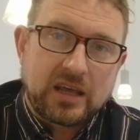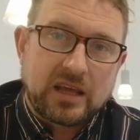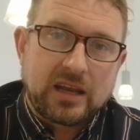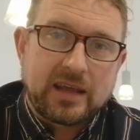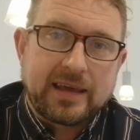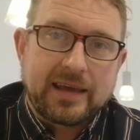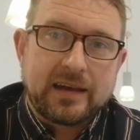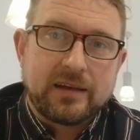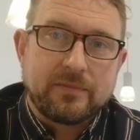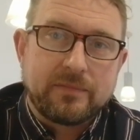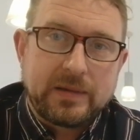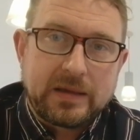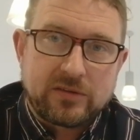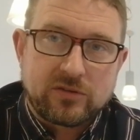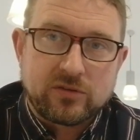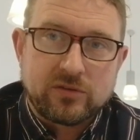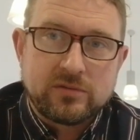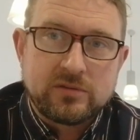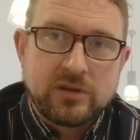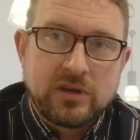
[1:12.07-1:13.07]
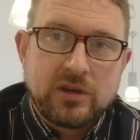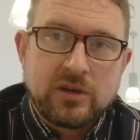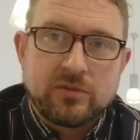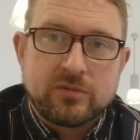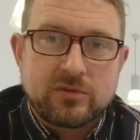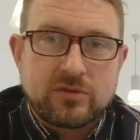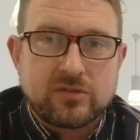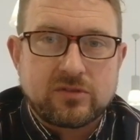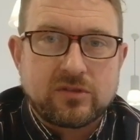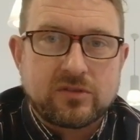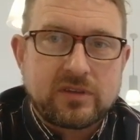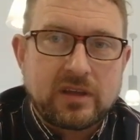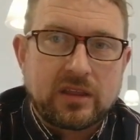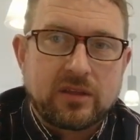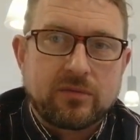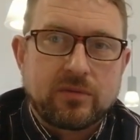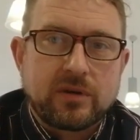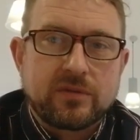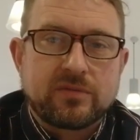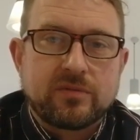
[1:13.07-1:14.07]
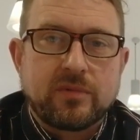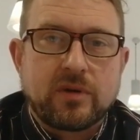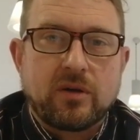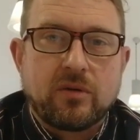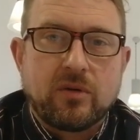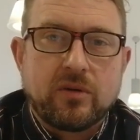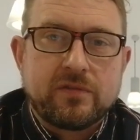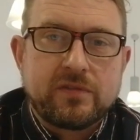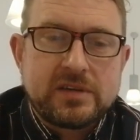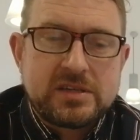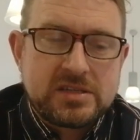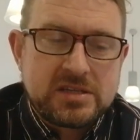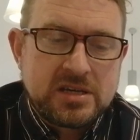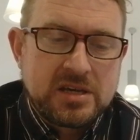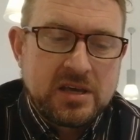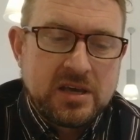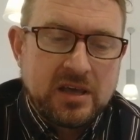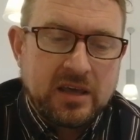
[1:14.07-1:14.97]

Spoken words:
in El Viso, which is just down the road from our office,